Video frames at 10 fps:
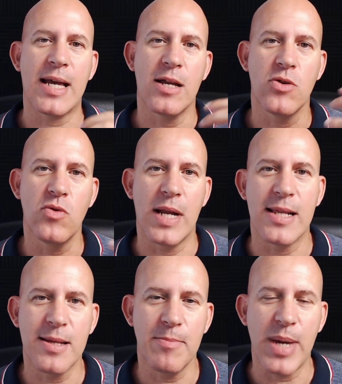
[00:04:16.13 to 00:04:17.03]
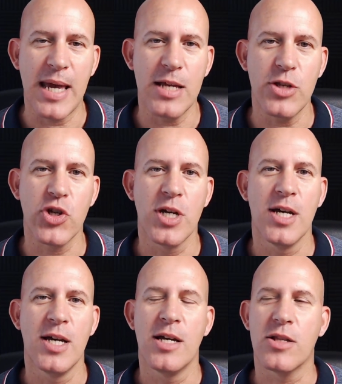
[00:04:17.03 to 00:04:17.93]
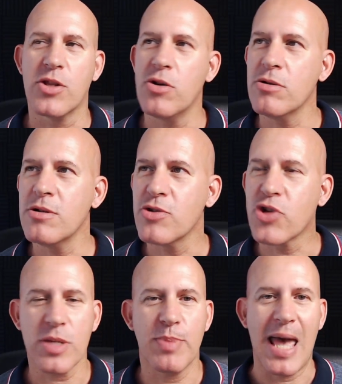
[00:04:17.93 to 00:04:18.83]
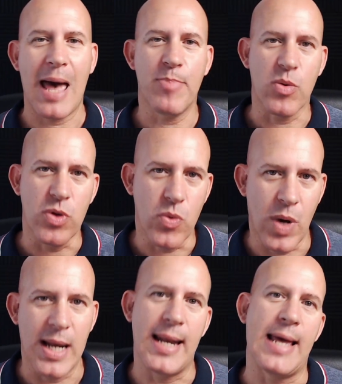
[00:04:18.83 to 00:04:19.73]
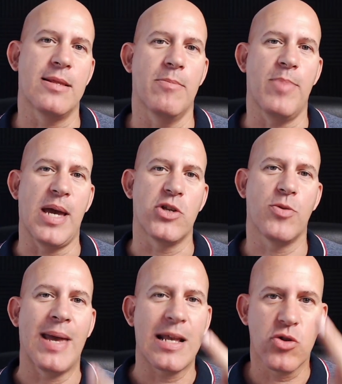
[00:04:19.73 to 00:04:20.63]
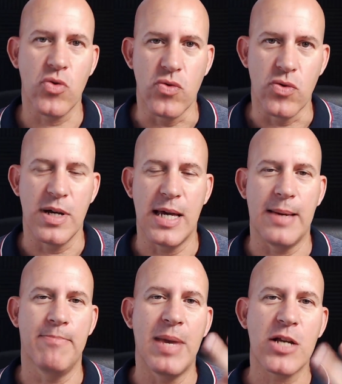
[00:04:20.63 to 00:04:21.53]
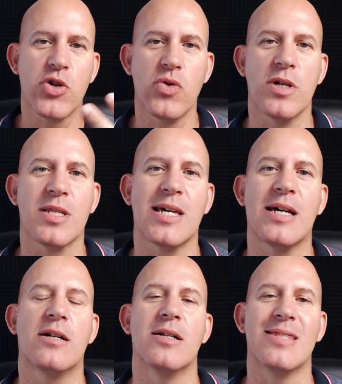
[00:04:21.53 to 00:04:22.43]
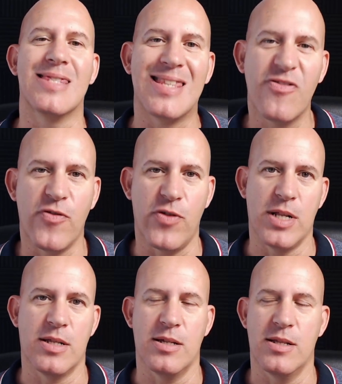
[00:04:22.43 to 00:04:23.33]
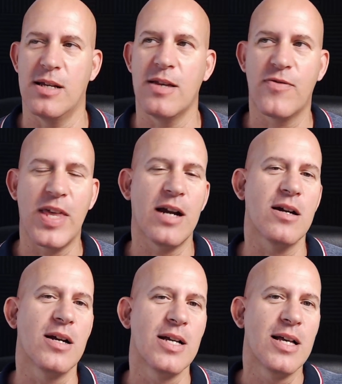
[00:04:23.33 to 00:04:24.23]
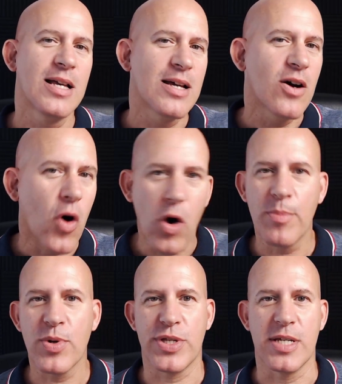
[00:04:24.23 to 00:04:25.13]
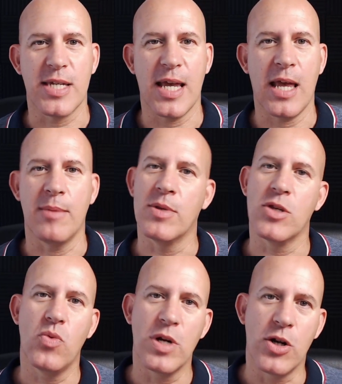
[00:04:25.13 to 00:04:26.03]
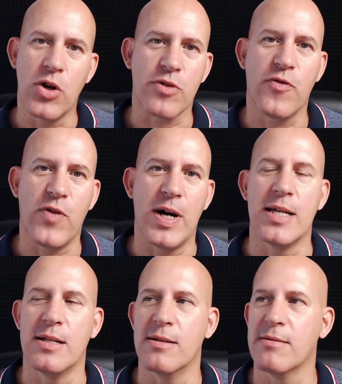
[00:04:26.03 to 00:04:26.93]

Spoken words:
a new landing page, don't just be happy with one landing page. Make two and make sure they are different. That if they're almost the same, you will not find